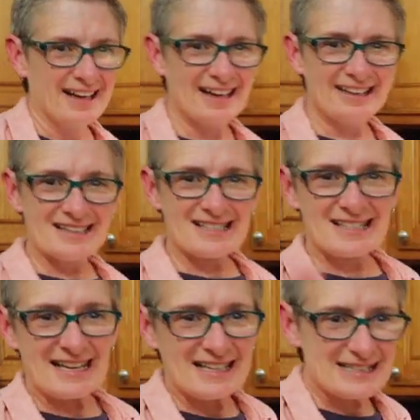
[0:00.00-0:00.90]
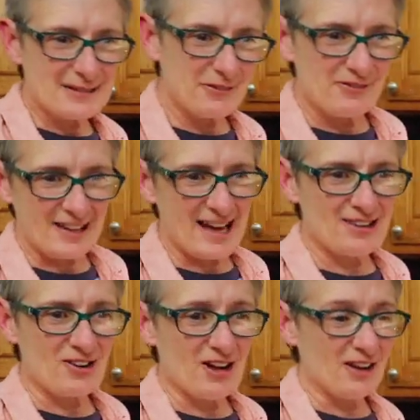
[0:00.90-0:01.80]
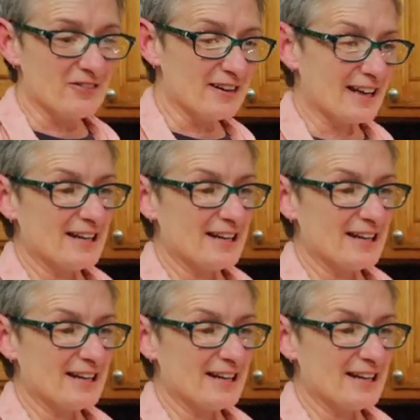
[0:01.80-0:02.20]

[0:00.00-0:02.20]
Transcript: And you just take some of that or all of it